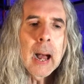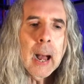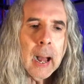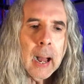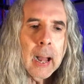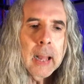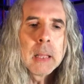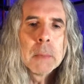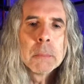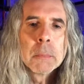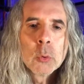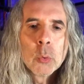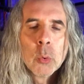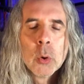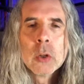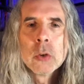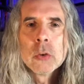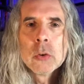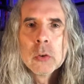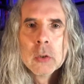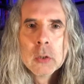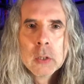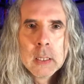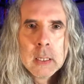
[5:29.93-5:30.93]
I am
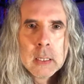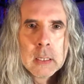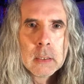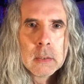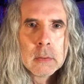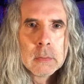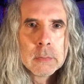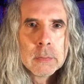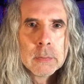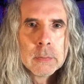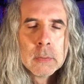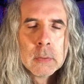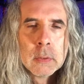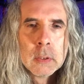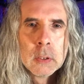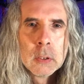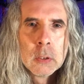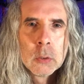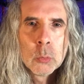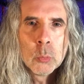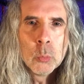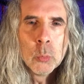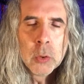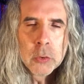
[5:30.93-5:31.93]
going to live
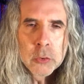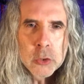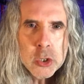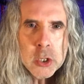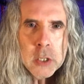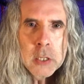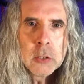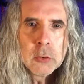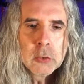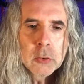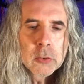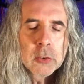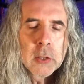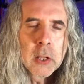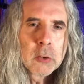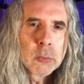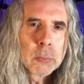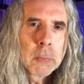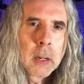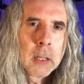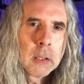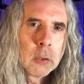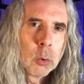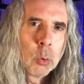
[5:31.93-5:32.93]
with Jesus
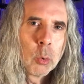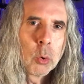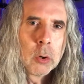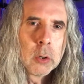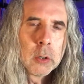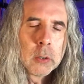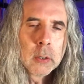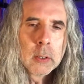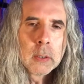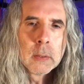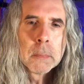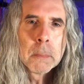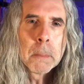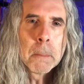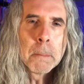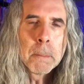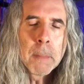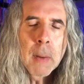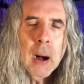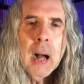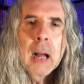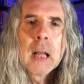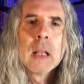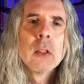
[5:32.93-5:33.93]
as my Lord.
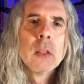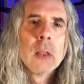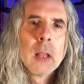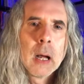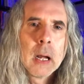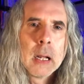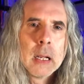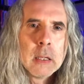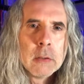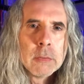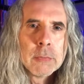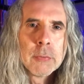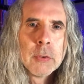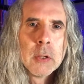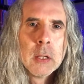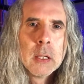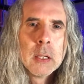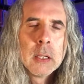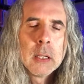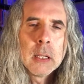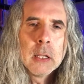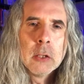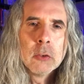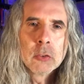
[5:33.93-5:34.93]
My life
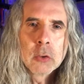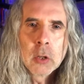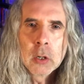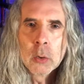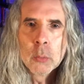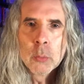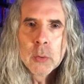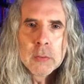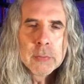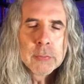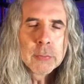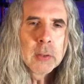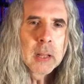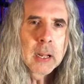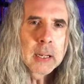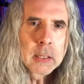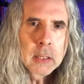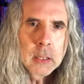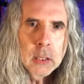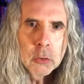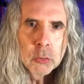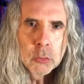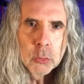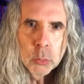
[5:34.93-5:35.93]
is going to
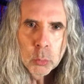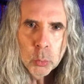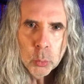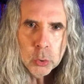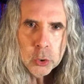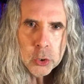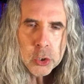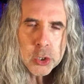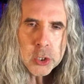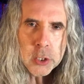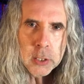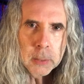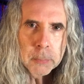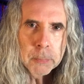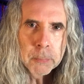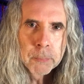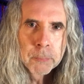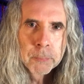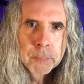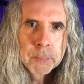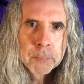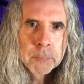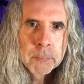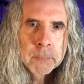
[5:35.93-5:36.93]
reflect his lordship.
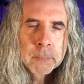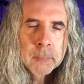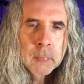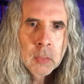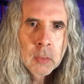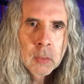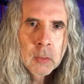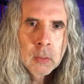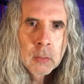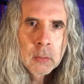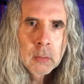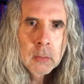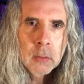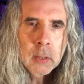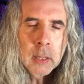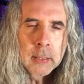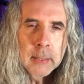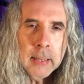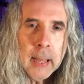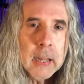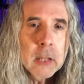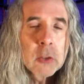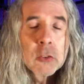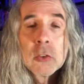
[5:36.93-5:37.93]

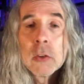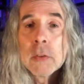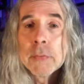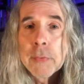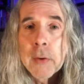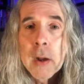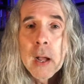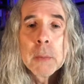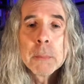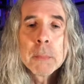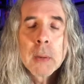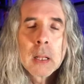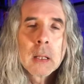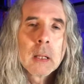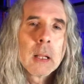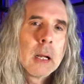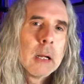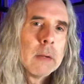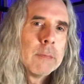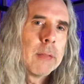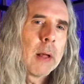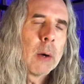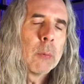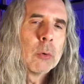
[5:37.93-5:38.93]
And that has defined my
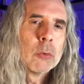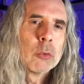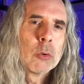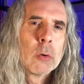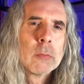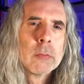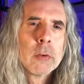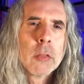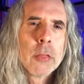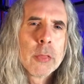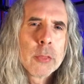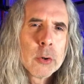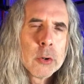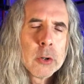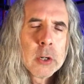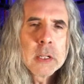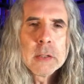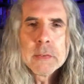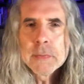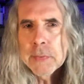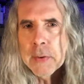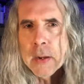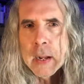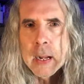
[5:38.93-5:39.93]
life. That was over
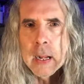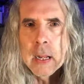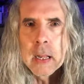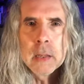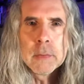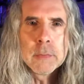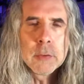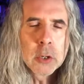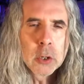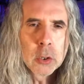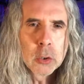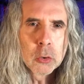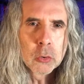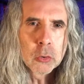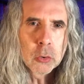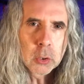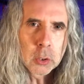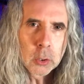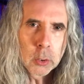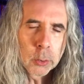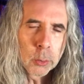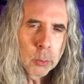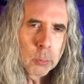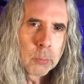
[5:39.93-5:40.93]
35
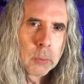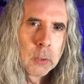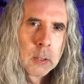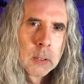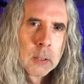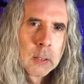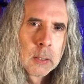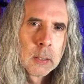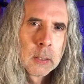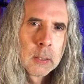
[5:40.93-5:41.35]
years ago.